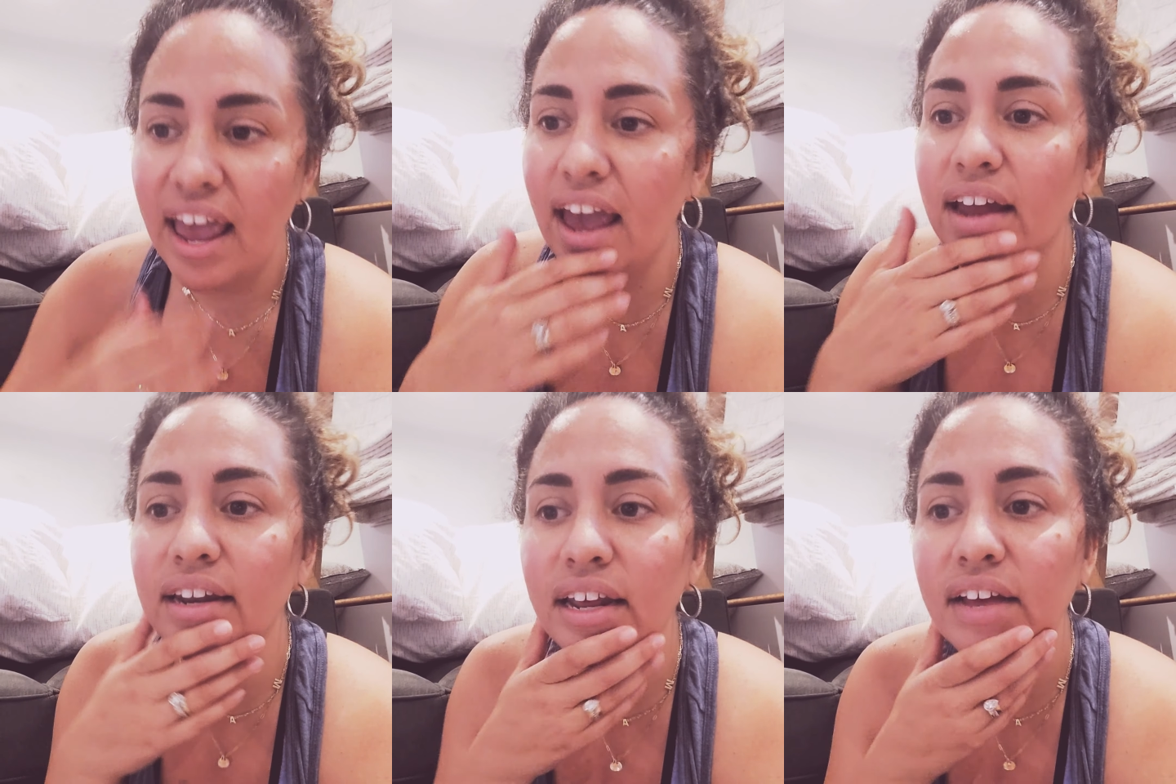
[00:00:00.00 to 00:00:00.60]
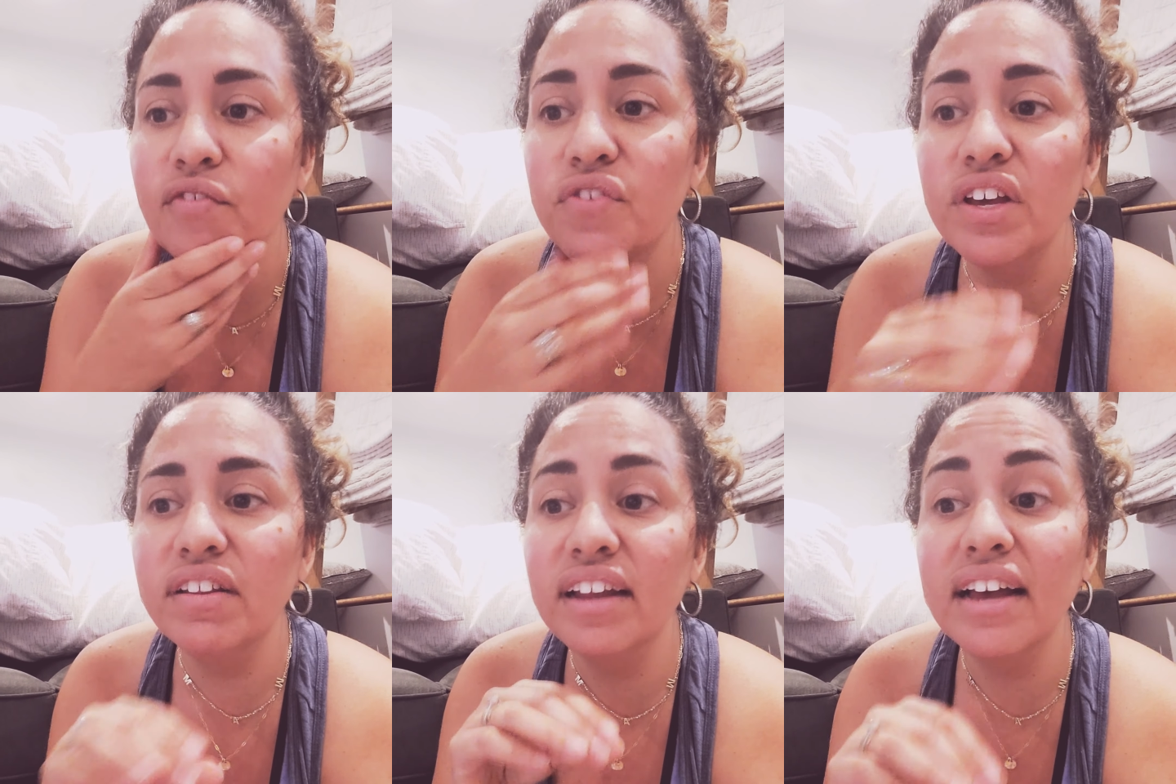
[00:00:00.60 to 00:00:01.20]
and
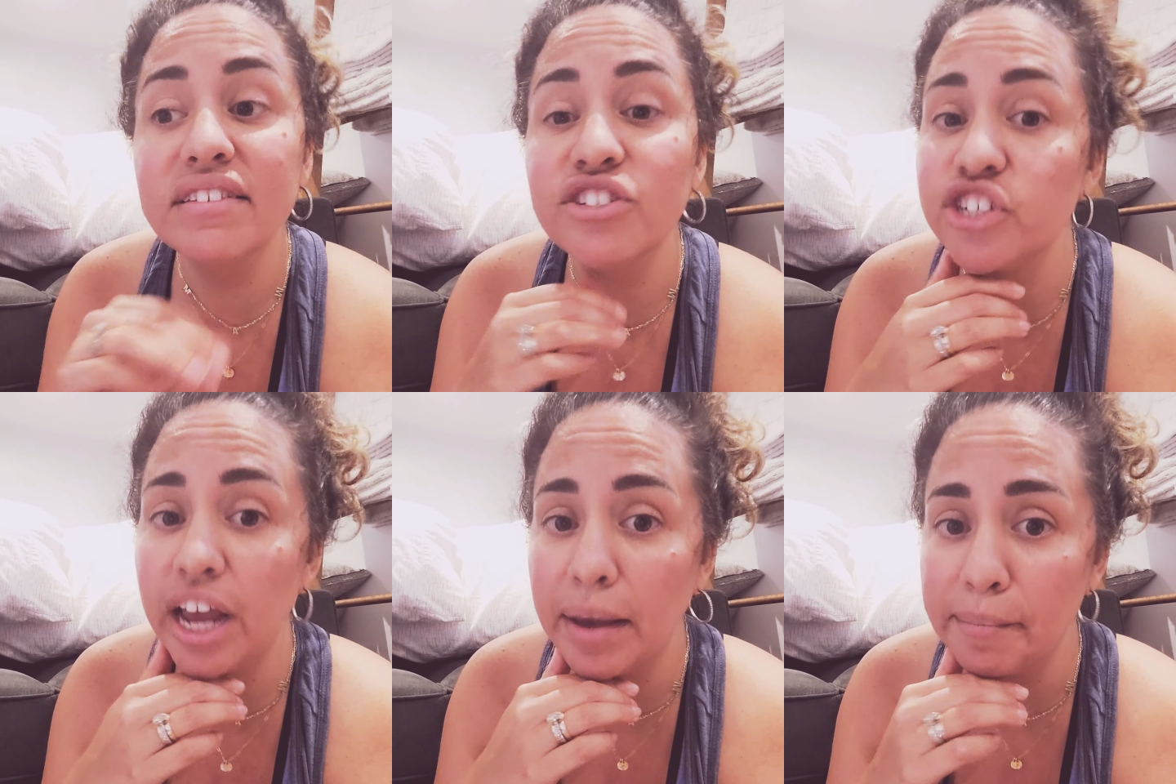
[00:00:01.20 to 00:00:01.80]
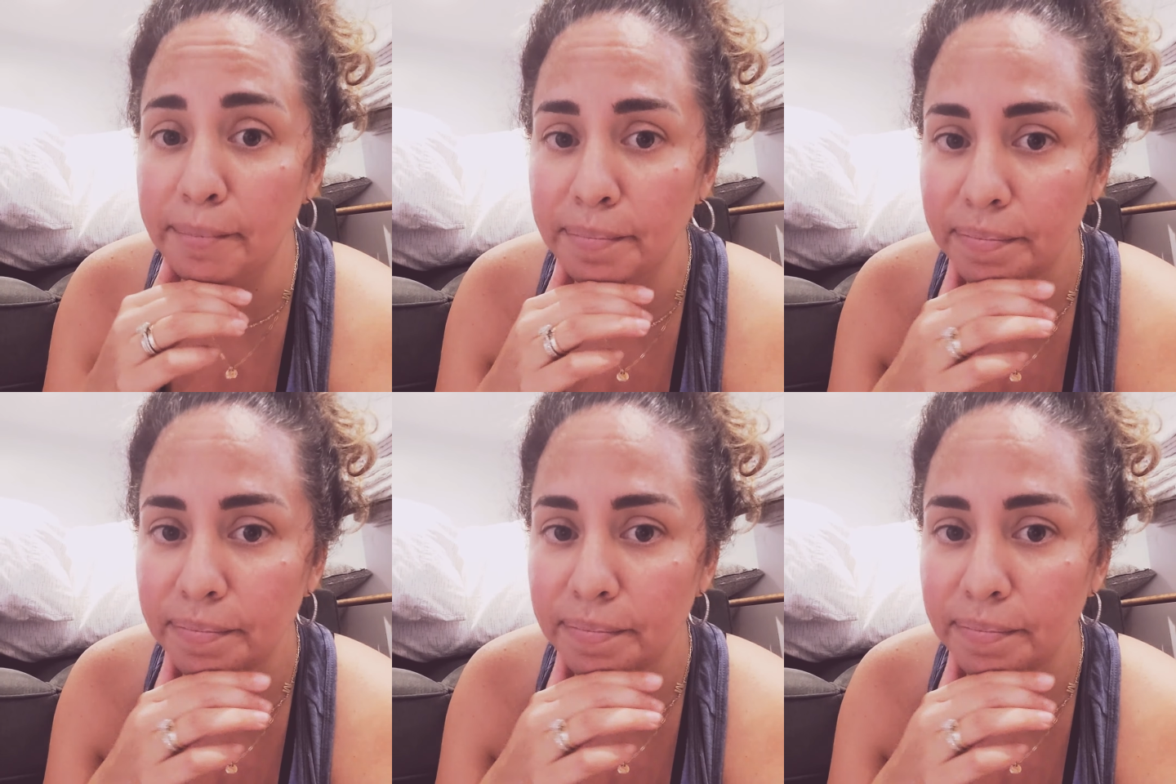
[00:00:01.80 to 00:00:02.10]
feel less shame